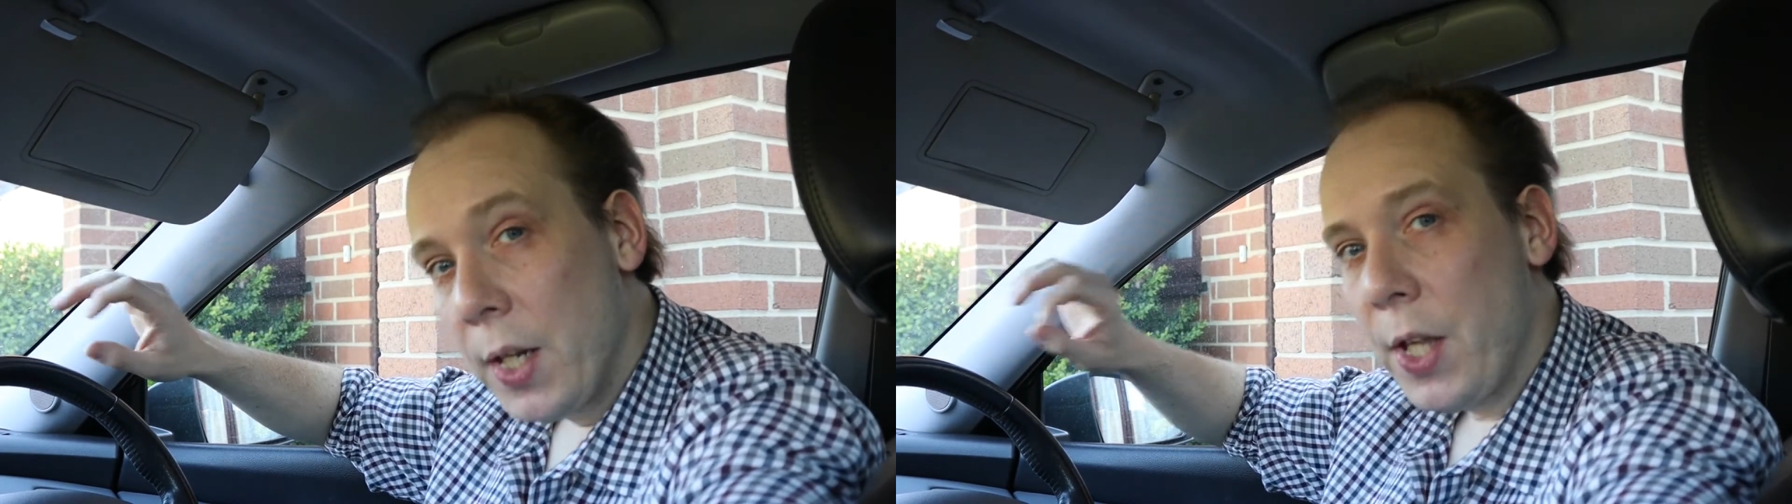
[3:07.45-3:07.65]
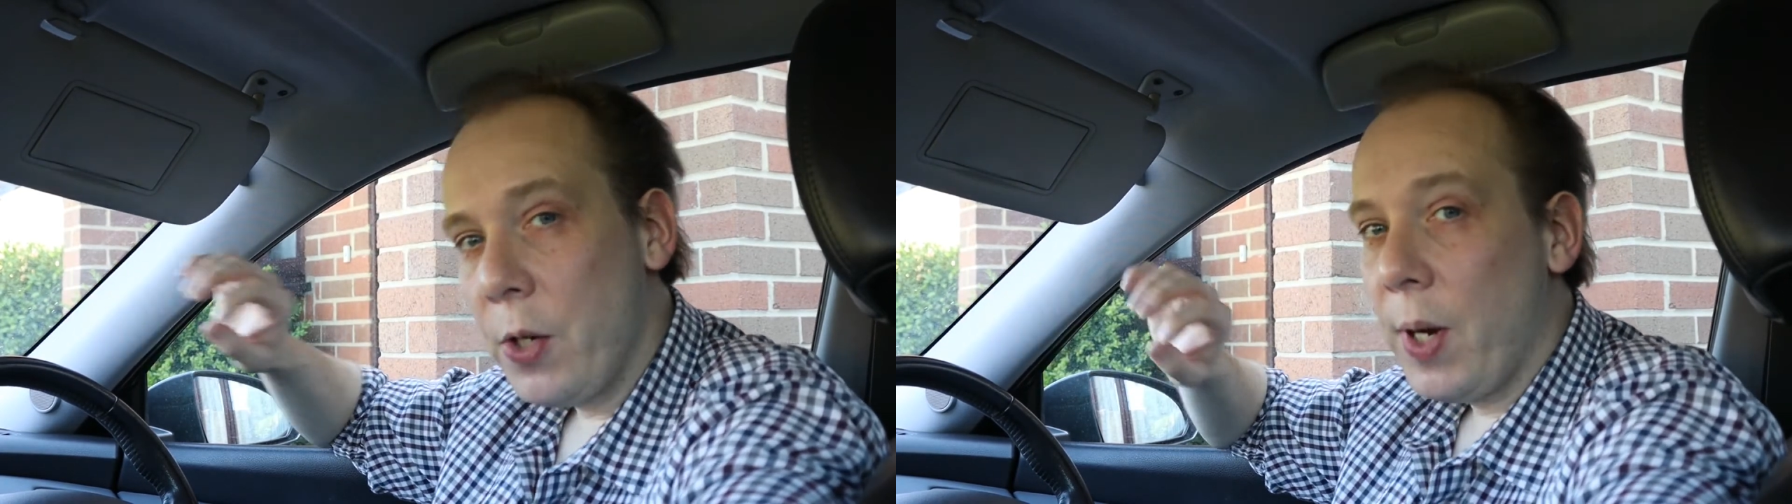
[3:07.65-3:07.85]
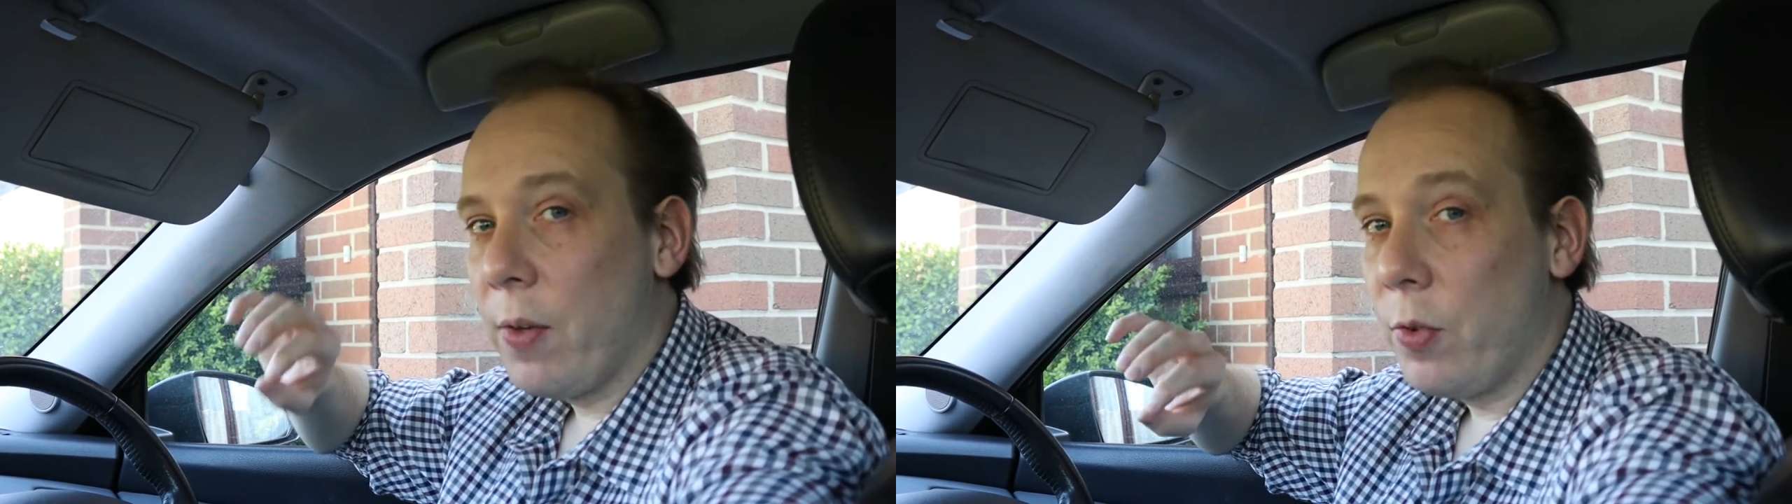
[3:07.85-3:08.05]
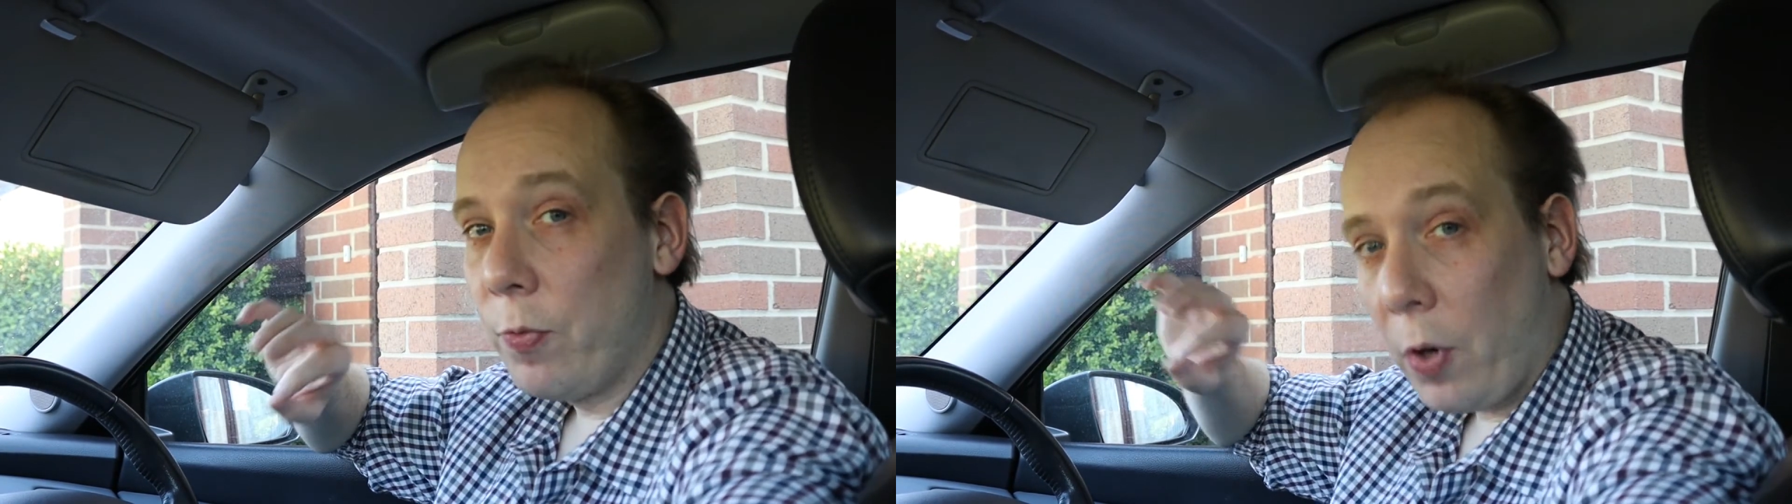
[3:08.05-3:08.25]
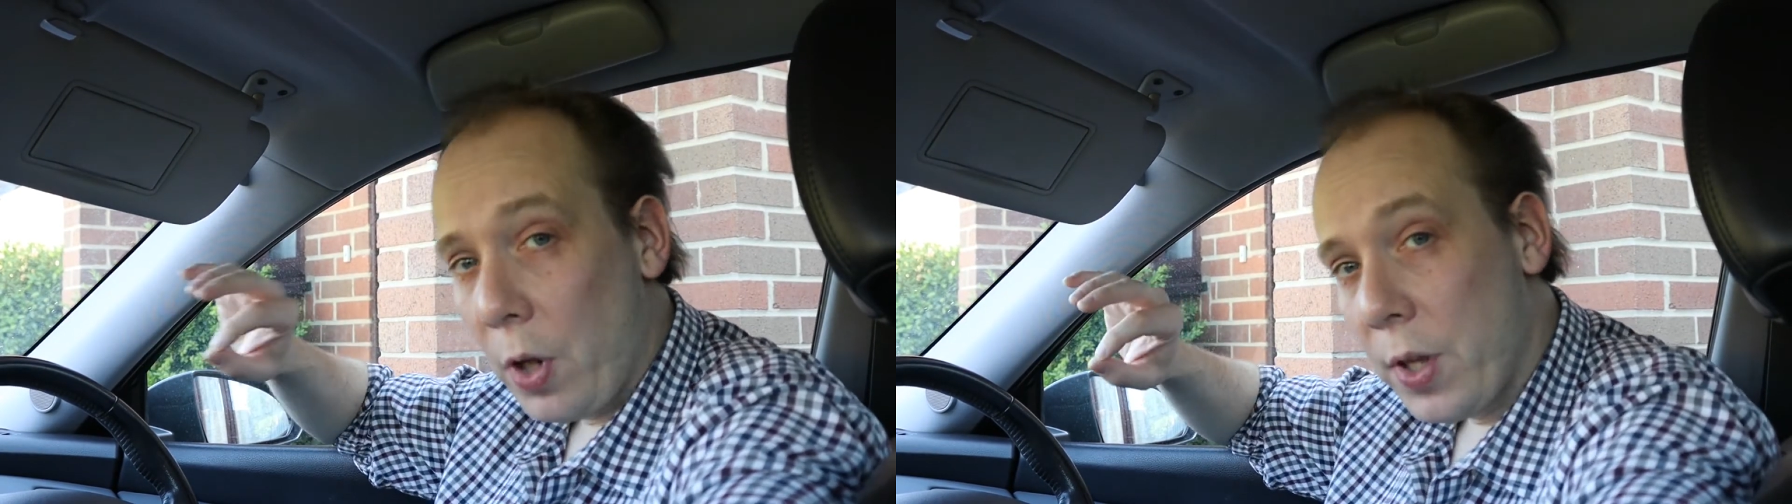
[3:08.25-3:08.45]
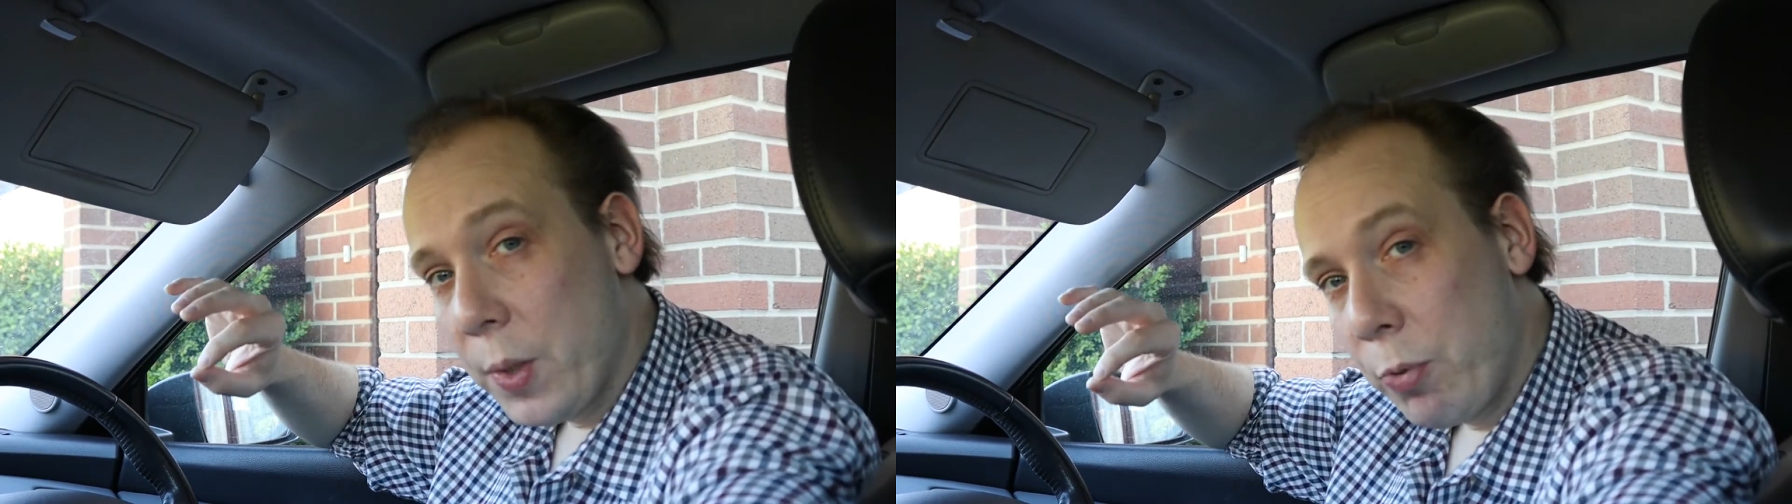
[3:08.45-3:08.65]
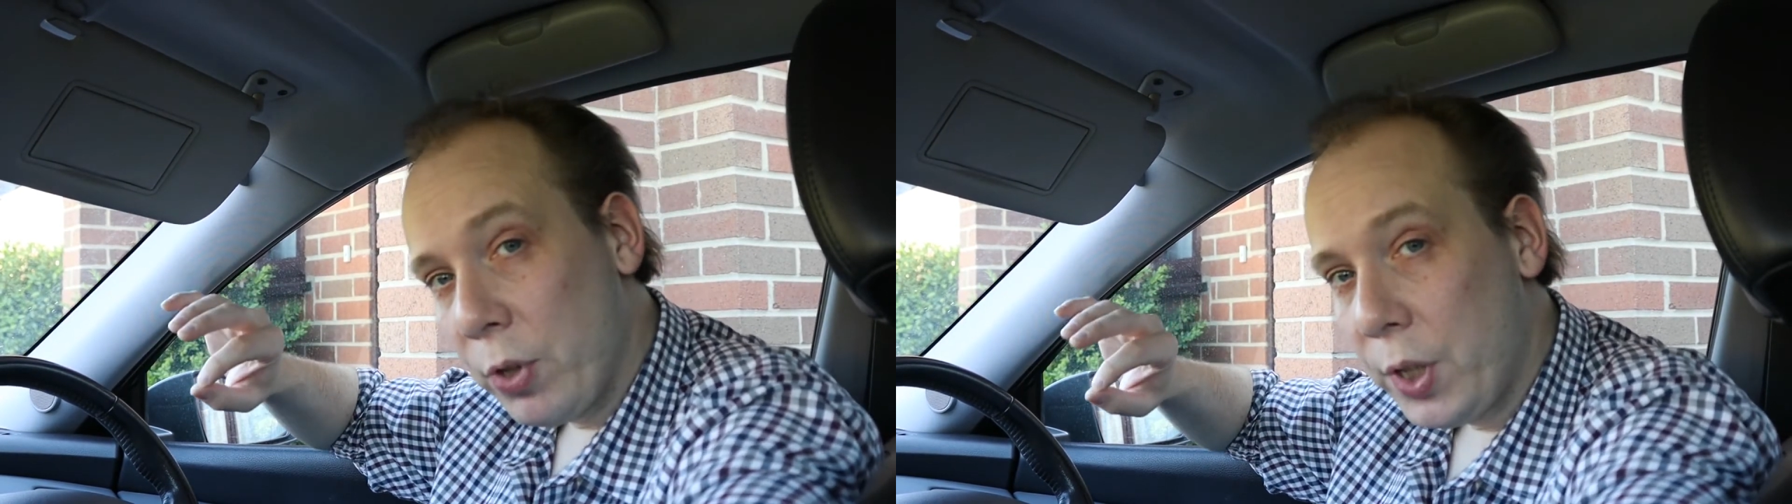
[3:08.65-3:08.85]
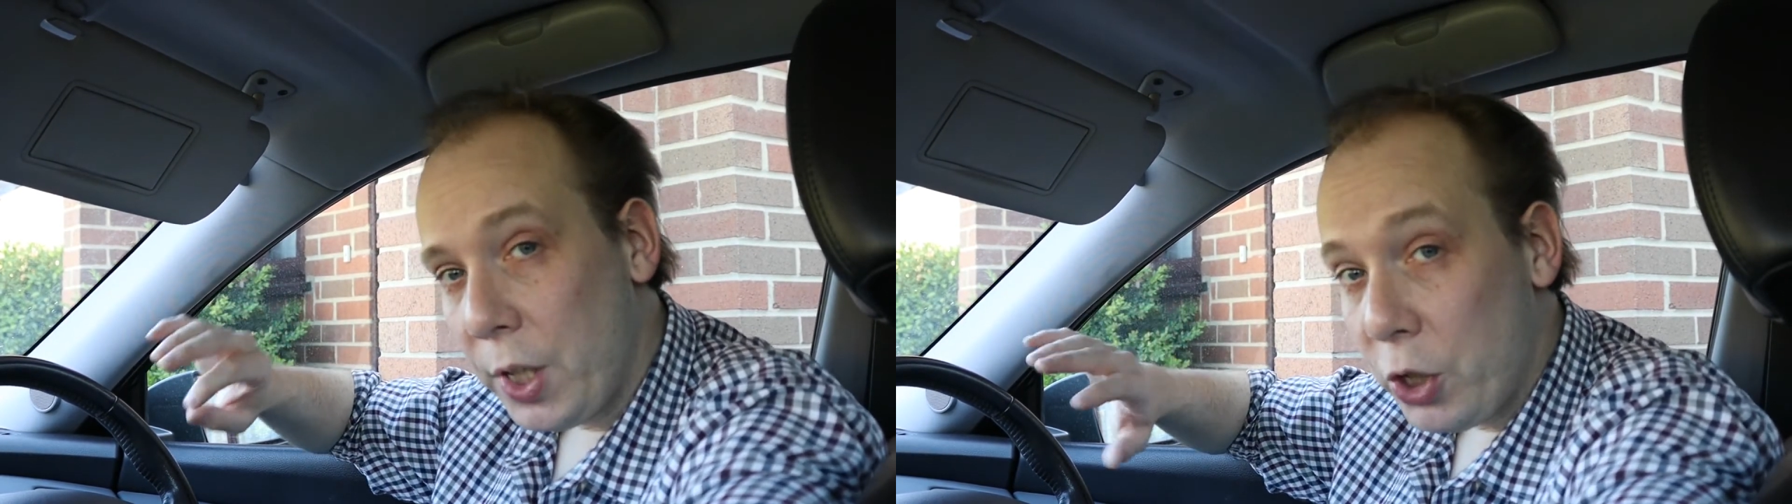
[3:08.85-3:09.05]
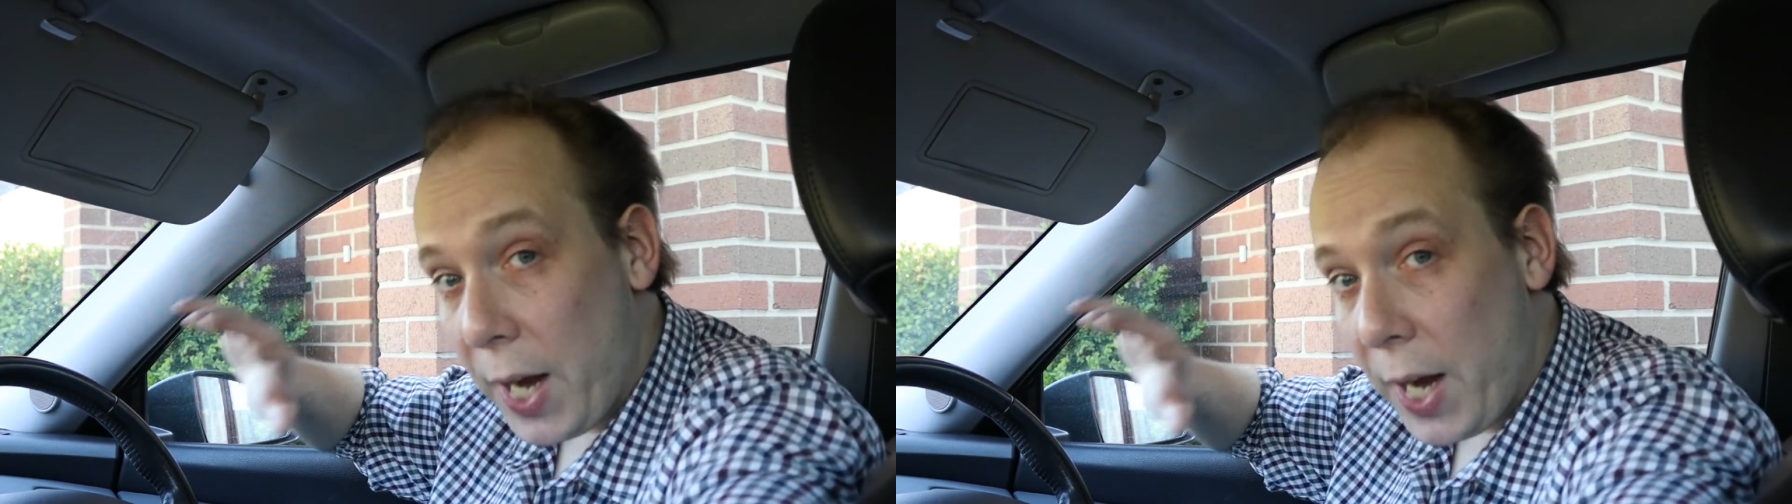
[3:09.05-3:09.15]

that you have to follow this procedure